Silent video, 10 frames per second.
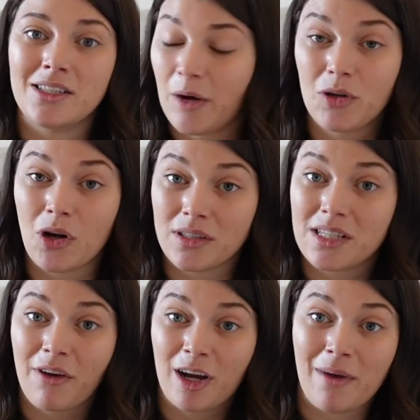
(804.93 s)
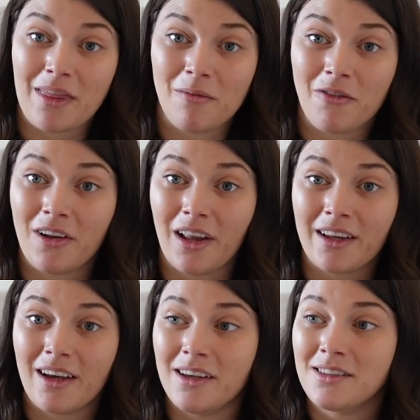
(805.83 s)
I would honestly recommend them for like
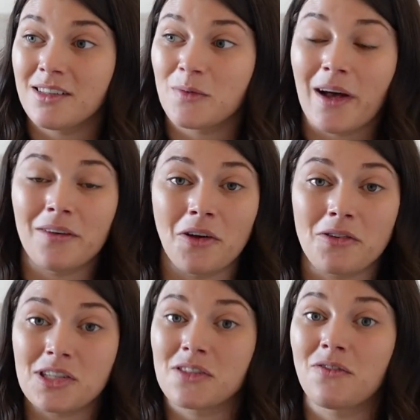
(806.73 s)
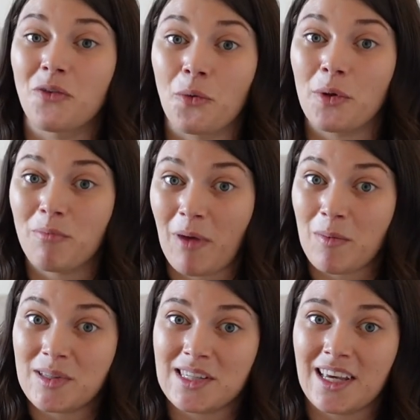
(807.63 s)
us as well not just for
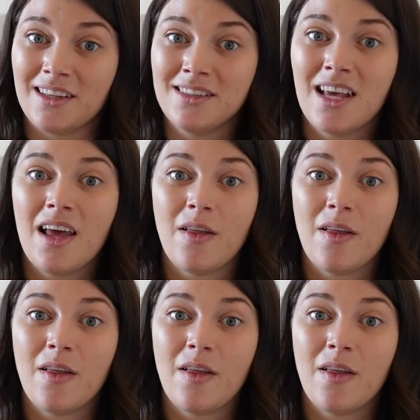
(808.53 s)
babies and kids